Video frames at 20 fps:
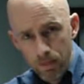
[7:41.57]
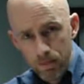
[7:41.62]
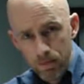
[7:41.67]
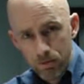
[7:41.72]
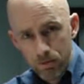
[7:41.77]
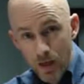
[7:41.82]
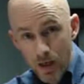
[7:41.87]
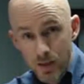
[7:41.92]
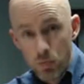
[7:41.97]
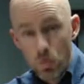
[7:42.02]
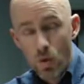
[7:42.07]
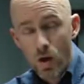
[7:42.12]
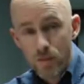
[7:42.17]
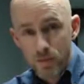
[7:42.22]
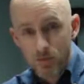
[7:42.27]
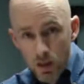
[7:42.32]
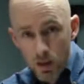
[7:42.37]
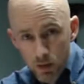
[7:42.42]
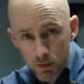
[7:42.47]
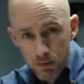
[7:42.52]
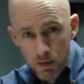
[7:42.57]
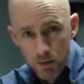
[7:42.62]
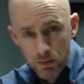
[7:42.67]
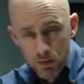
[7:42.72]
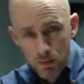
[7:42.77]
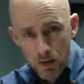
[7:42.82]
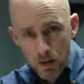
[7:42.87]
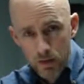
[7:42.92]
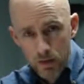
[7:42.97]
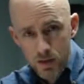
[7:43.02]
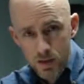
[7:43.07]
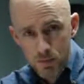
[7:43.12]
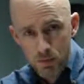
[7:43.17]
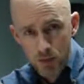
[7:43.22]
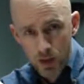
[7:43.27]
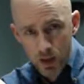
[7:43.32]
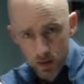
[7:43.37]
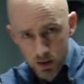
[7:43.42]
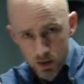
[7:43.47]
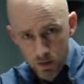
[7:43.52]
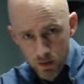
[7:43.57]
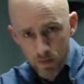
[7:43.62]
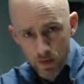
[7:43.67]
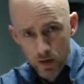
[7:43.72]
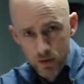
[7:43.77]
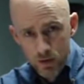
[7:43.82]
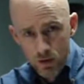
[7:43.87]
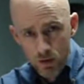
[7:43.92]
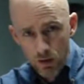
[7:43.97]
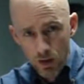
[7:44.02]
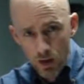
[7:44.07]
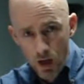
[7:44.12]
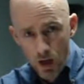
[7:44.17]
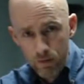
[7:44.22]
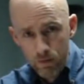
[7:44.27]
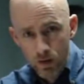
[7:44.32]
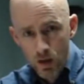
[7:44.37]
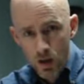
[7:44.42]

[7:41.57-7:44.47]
That's why I'm telling people about this, because it affects your life.